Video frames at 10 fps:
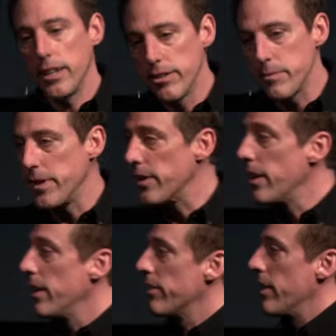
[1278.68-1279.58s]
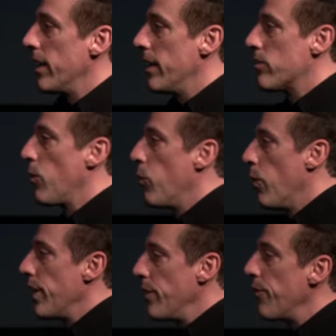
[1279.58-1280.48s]
Here's a mirror. Right? And so,
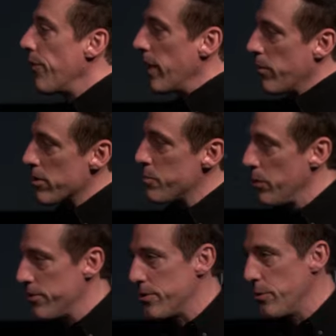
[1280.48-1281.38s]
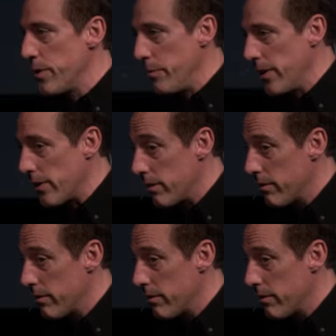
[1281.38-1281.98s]
what do you think we're supposed to do with a mirror?